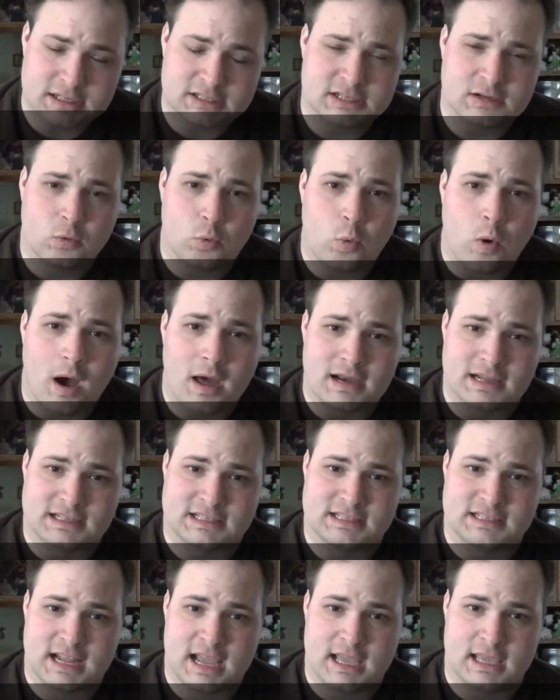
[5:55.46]
doesn't want
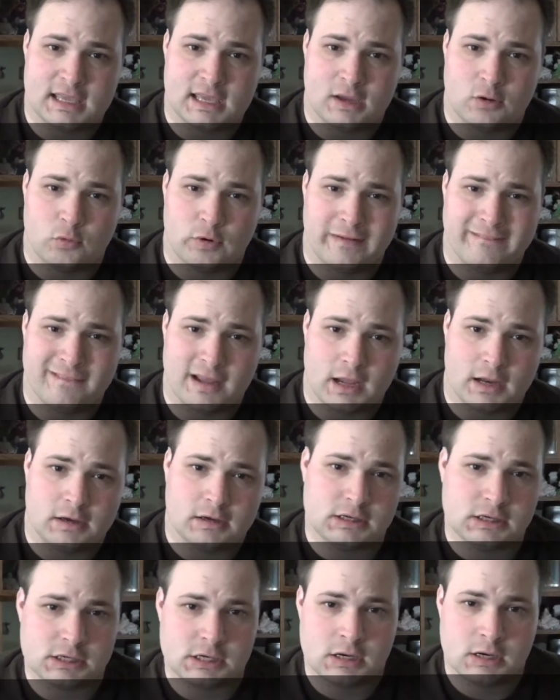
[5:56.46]
us taking
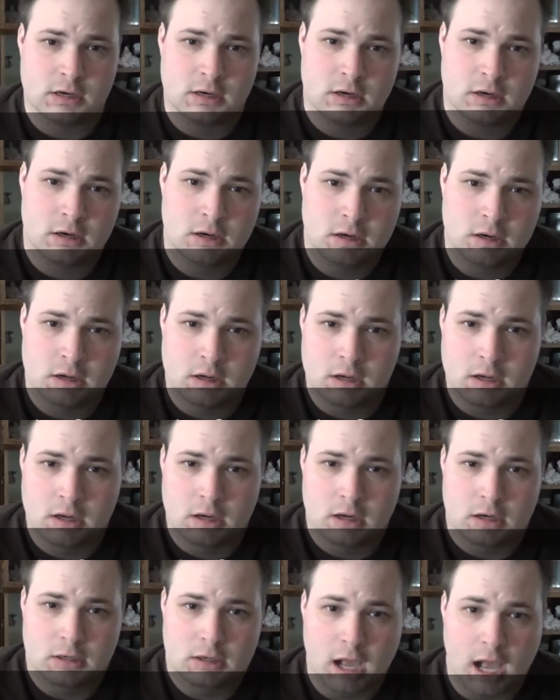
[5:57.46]
revenge.
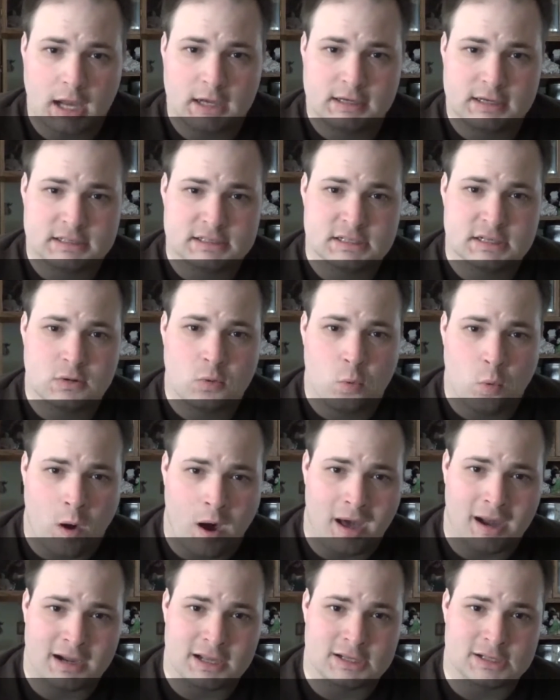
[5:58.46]
God doesn't
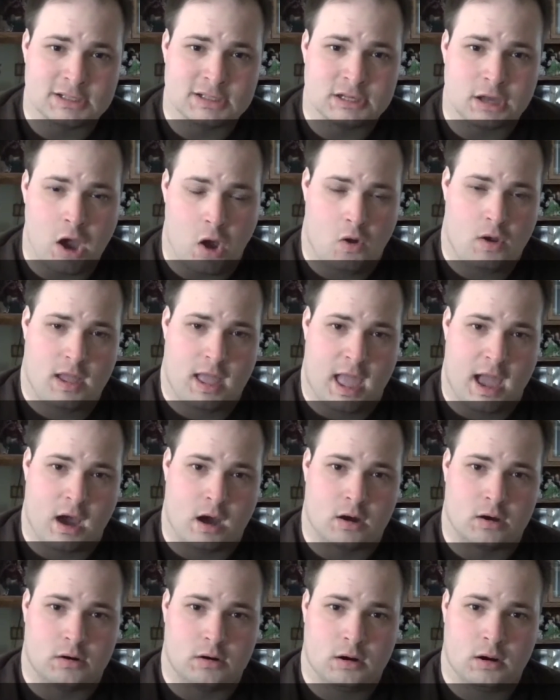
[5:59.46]
want us going
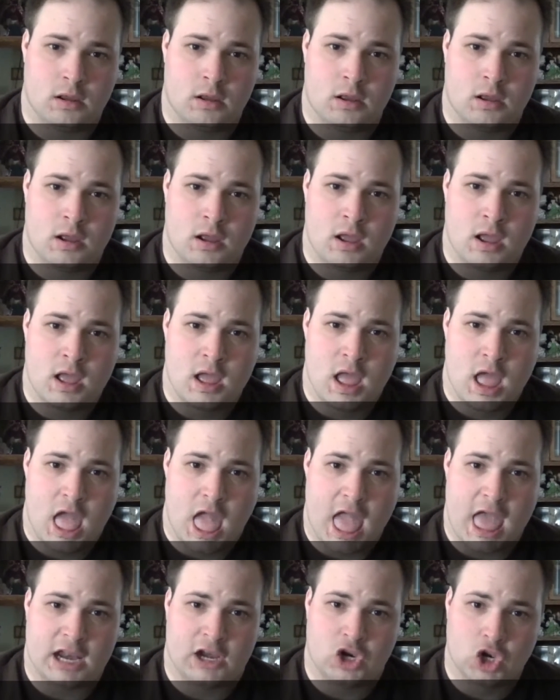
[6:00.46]
out
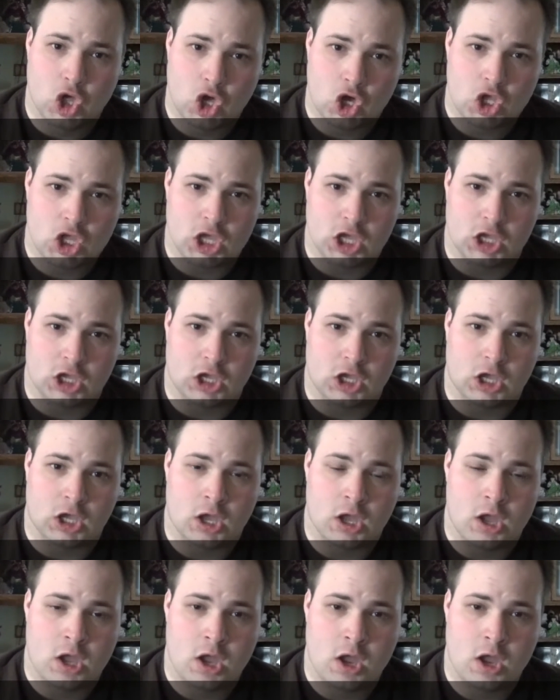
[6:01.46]
and looking